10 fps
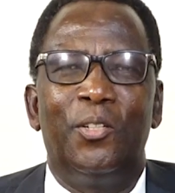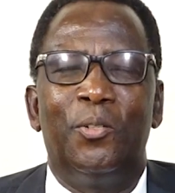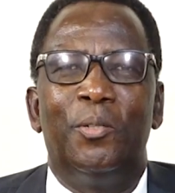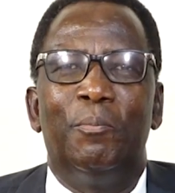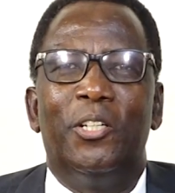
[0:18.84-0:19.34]

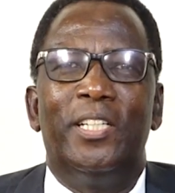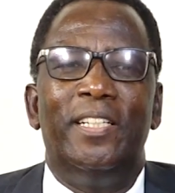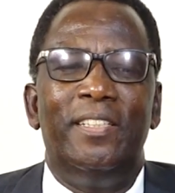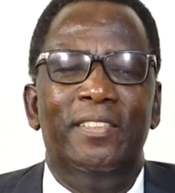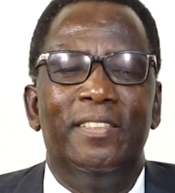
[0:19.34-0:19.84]
Good
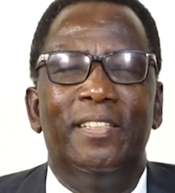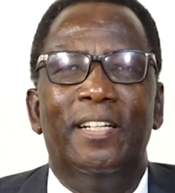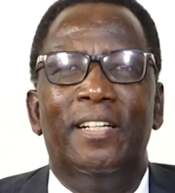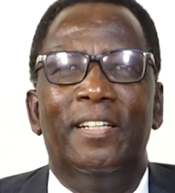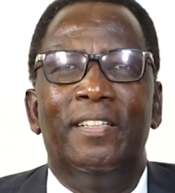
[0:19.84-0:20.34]
morning,
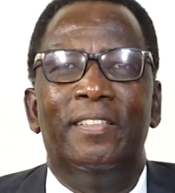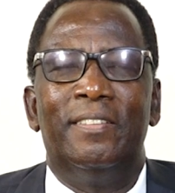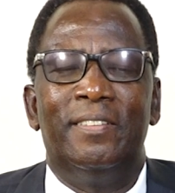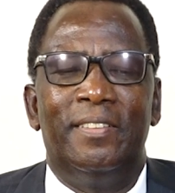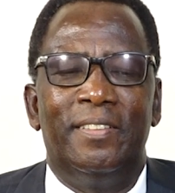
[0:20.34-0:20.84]

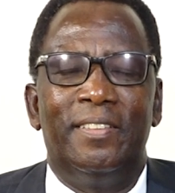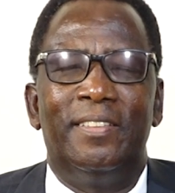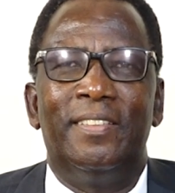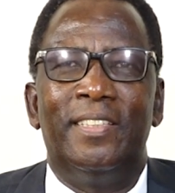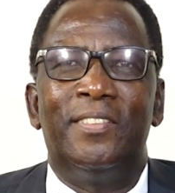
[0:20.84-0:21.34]

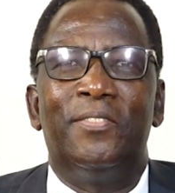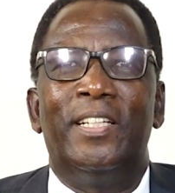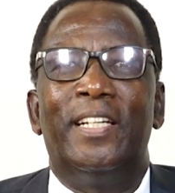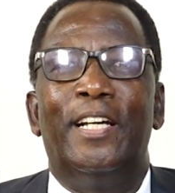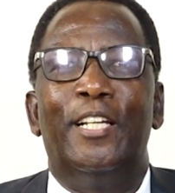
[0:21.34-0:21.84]
this
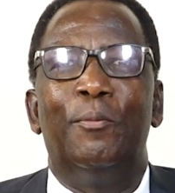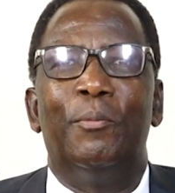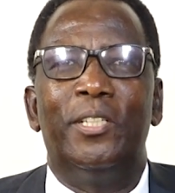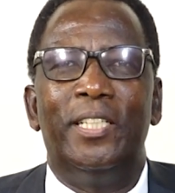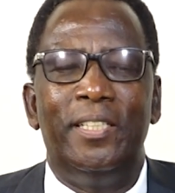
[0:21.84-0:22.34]
very early
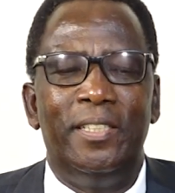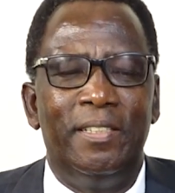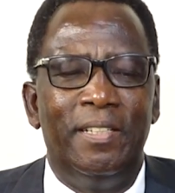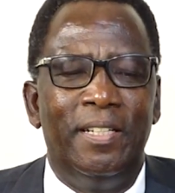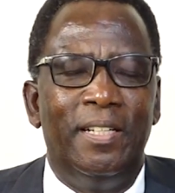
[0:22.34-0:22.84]
morning.
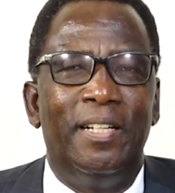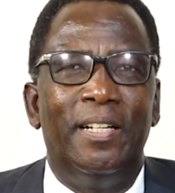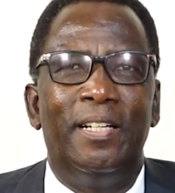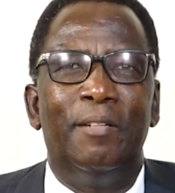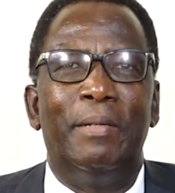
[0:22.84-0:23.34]

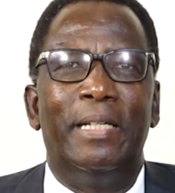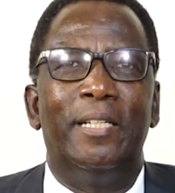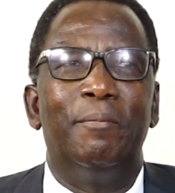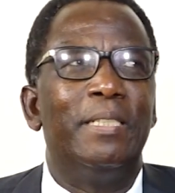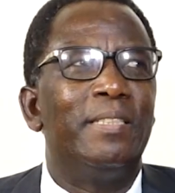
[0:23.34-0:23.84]
My
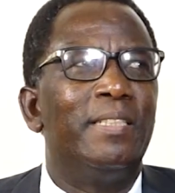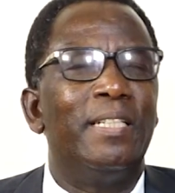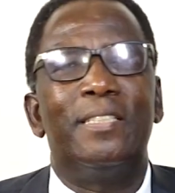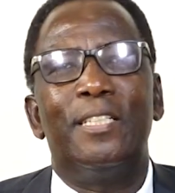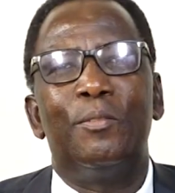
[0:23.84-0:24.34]
name is
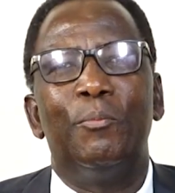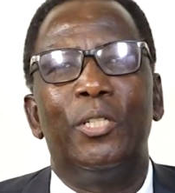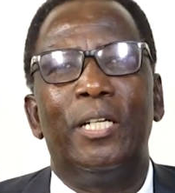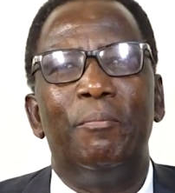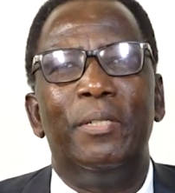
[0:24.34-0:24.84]
Justus
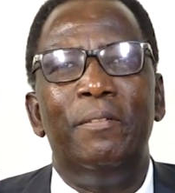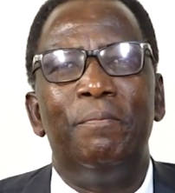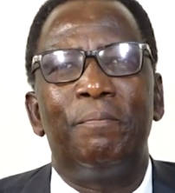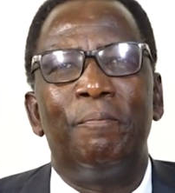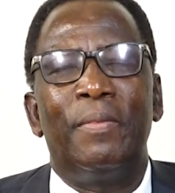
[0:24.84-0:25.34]
Mugambi.
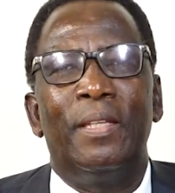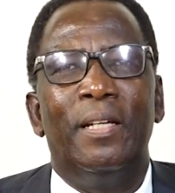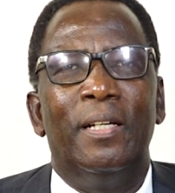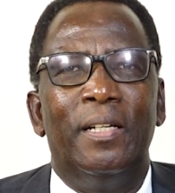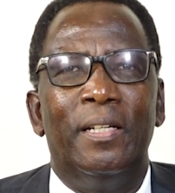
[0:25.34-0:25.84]

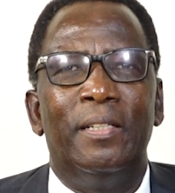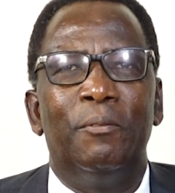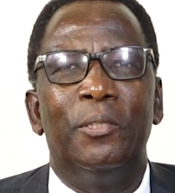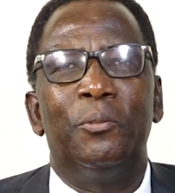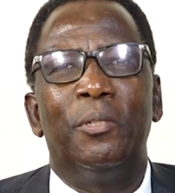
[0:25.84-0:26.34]
I
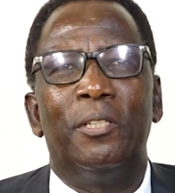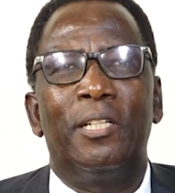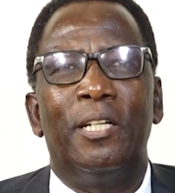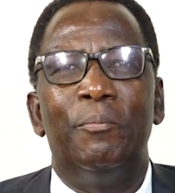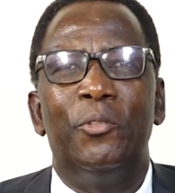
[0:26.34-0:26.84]
want to
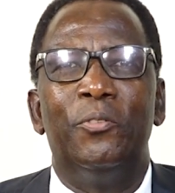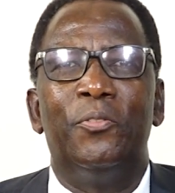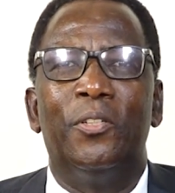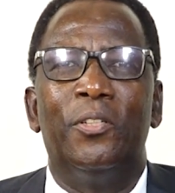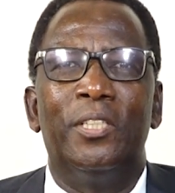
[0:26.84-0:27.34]
welcome you
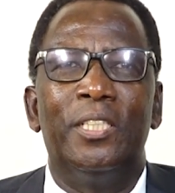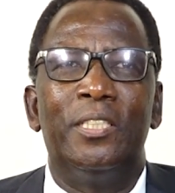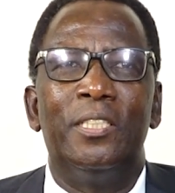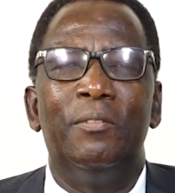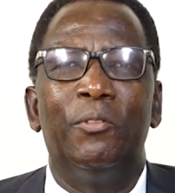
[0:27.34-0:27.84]
for
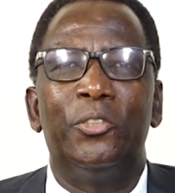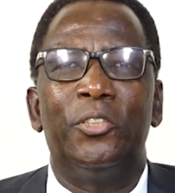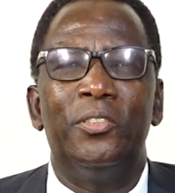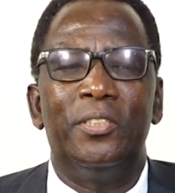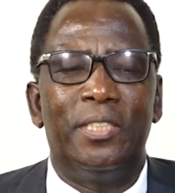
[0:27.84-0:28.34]
these
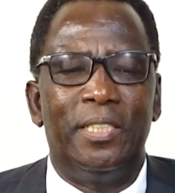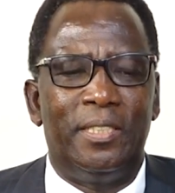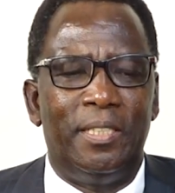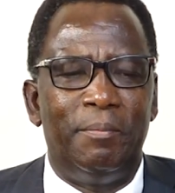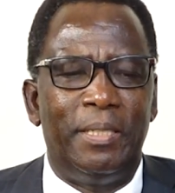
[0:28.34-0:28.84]
devotions
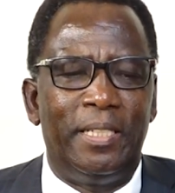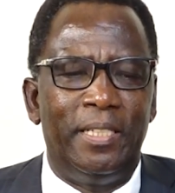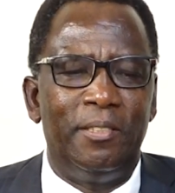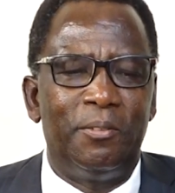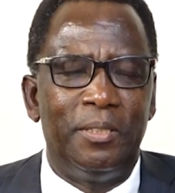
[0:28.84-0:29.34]
that
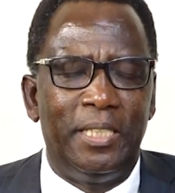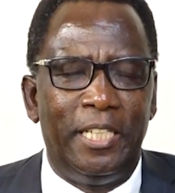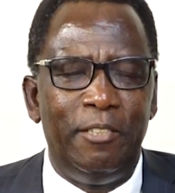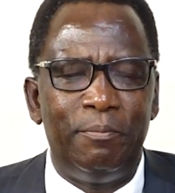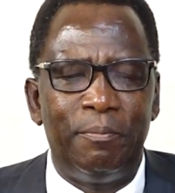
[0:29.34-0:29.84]
begin
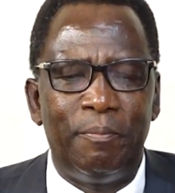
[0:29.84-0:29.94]
today.